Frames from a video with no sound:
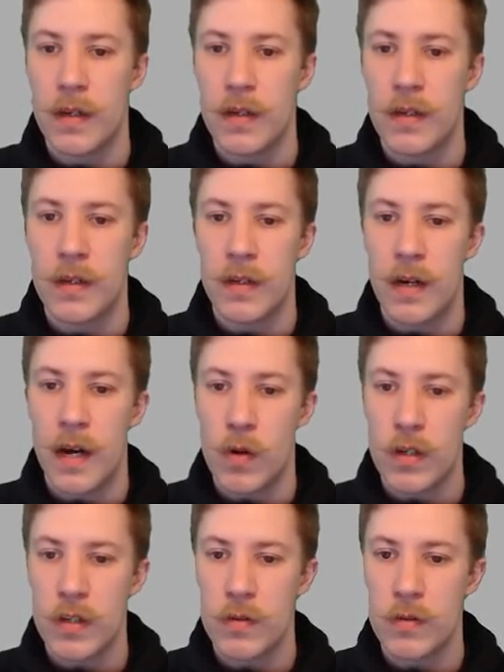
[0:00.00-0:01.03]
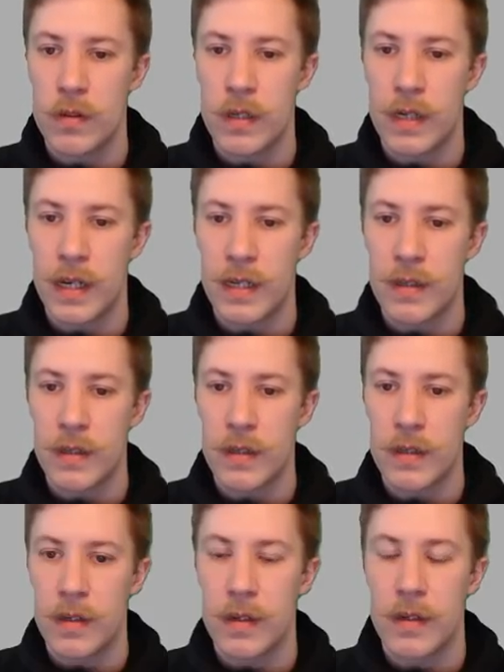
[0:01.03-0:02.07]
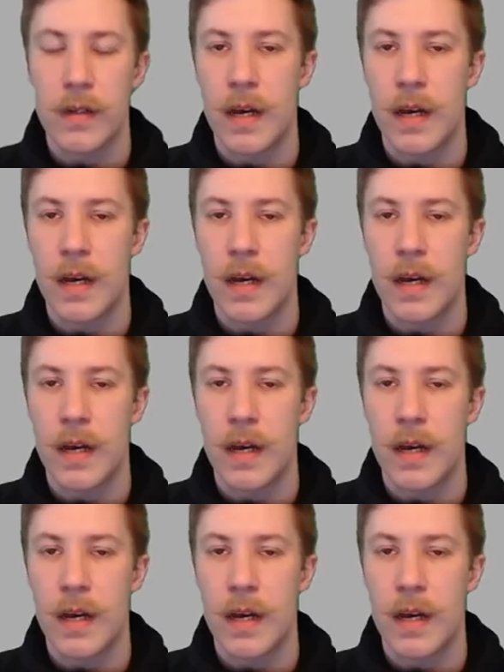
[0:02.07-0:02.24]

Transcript: Uh, I want to uh, get uh,